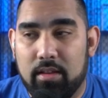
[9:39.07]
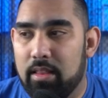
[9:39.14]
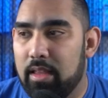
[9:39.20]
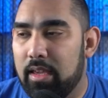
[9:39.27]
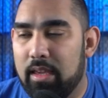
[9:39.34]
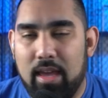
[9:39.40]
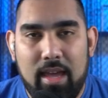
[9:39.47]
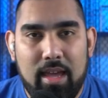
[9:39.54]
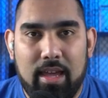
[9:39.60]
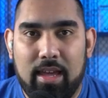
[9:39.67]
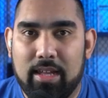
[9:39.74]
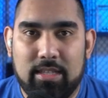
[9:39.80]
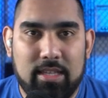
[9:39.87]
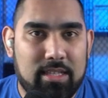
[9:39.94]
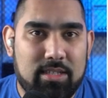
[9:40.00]
Like
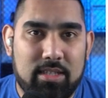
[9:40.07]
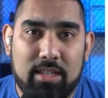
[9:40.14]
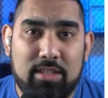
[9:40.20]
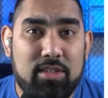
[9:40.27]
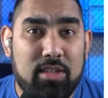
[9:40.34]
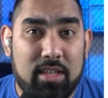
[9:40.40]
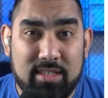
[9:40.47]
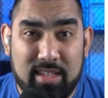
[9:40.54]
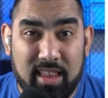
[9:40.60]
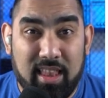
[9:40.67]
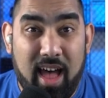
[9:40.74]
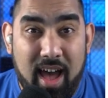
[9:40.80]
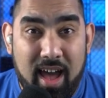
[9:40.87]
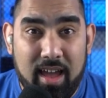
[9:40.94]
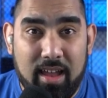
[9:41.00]
it's it's it's it's a
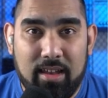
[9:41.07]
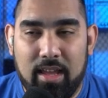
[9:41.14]
lot.